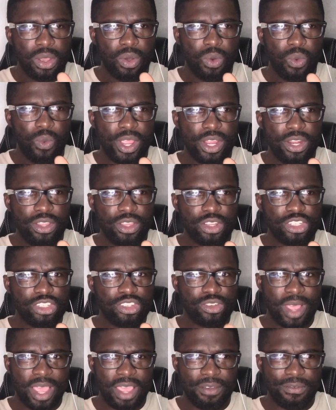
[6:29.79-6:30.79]
When you're
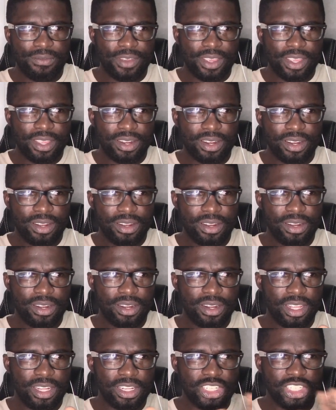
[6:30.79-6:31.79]
driving,
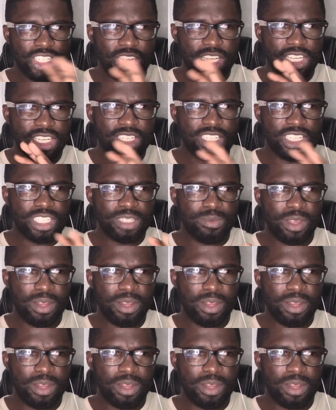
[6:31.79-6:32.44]
it changes,